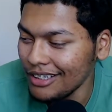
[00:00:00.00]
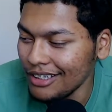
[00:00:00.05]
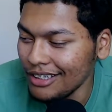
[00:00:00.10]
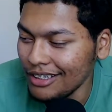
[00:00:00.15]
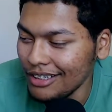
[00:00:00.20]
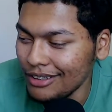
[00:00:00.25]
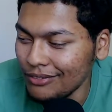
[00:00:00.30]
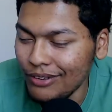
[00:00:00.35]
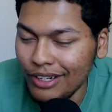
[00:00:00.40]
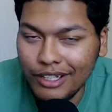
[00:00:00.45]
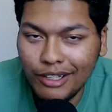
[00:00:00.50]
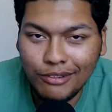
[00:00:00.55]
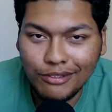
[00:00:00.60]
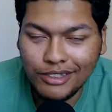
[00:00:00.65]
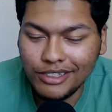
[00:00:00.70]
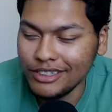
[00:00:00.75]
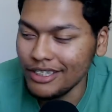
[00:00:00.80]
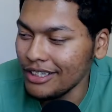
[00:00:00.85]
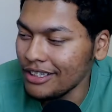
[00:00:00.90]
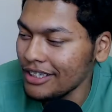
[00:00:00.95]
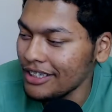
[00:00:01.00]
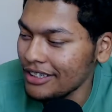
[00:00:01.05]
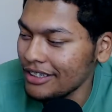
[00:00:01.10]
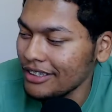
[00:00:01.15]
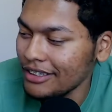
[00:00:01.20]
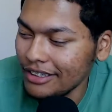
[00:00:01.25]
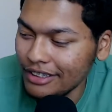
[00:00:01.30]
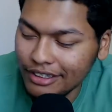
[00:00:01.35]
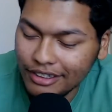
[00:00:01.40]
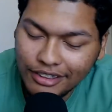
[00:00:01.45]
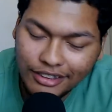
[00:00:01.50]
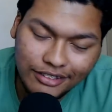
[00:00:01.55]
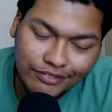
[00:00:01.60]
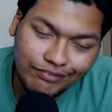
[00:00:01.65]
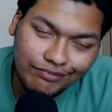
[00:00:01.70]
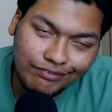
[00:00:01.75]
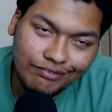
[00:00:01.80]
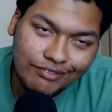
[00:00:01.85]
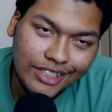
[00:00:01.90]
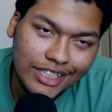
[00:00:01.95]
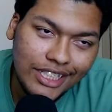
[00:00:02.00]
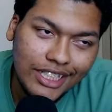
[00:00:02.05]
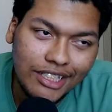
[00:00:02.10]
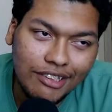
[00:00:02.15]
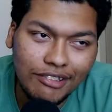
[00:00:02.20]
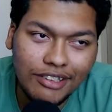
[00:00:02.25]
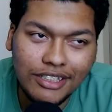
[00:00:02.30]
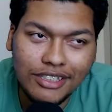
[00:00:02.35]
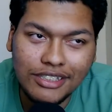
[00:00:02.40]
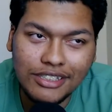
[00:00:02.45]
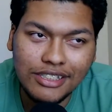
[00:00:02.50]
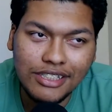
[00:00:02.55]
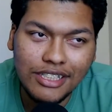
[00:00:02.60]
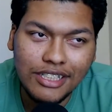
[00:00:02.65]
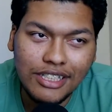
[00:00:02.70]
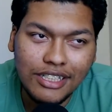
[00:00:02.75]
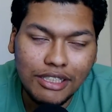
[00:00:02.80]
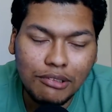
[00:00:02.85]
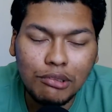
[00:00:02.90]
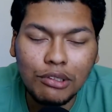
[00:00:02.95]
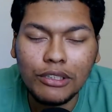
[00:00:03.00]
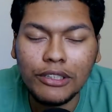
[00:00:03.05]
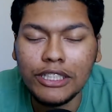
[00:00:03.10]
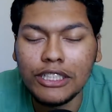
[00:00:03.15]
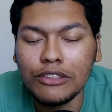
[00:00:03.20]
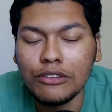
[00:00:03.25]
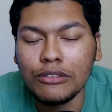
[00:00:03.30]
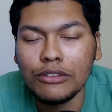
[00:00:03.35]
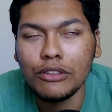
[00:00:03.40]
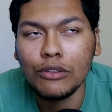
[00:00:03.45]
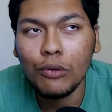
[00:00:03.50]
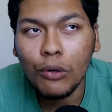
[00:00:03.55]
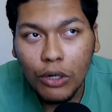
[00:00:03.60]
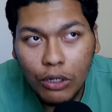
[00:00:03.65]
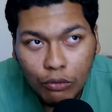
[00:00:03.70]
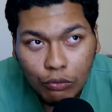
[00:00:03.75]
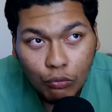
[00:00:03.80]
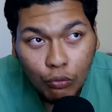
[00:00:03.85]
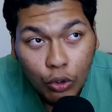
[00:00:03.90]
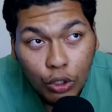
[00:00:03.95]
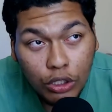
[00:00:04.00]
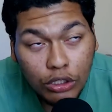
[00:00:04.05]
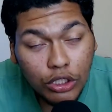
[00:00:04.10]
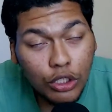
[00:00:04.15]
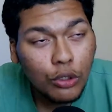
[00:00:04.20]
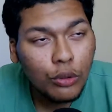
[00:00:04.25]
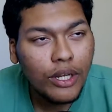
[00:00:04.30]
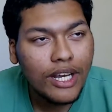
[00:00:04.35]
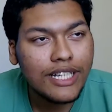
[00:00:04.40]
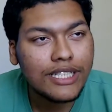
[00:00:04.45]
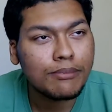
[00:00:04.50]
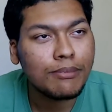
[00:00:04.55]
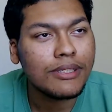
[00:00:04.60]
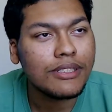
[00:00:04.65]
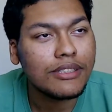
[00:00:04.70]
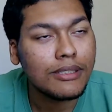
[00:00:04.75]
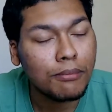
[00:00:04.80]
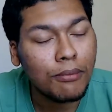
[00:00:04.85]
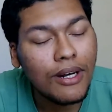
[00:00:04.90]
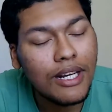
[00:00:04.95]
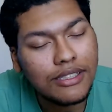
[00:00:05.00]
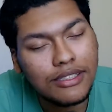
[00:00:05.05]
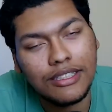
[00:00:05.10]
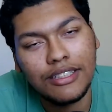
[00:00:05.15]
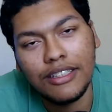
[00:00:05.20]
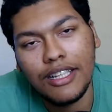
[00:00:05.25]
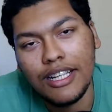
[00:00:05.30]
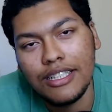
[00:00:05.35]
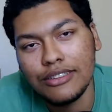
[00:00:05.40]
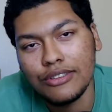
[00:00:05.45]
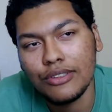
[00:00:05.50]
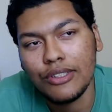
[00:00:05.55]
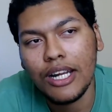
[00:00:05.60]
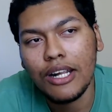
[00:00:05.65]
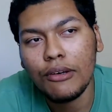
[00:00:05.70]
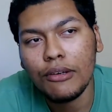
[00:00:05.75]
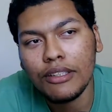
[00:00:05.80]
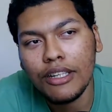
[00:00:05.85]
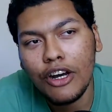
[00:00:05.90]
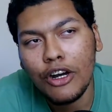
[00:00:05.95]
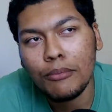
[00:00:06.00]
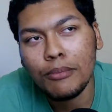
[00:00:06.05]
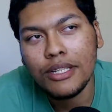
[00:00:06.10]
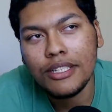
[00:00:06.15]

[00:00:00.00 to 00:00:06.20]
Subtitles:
If I don't say. Anyways, the workload has been surprisingly light, so that will allow me